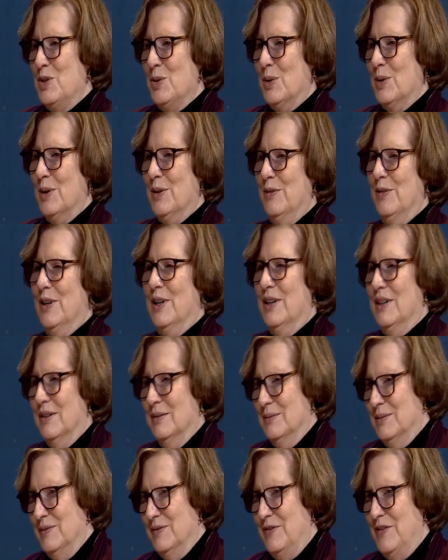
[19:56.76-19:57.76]
sort of
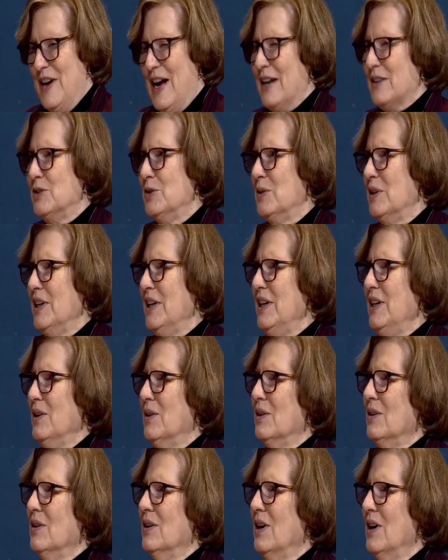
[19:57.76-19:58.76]
a factory
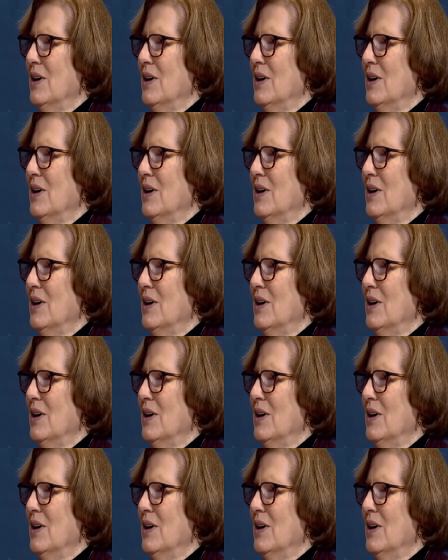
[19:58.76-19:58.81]
or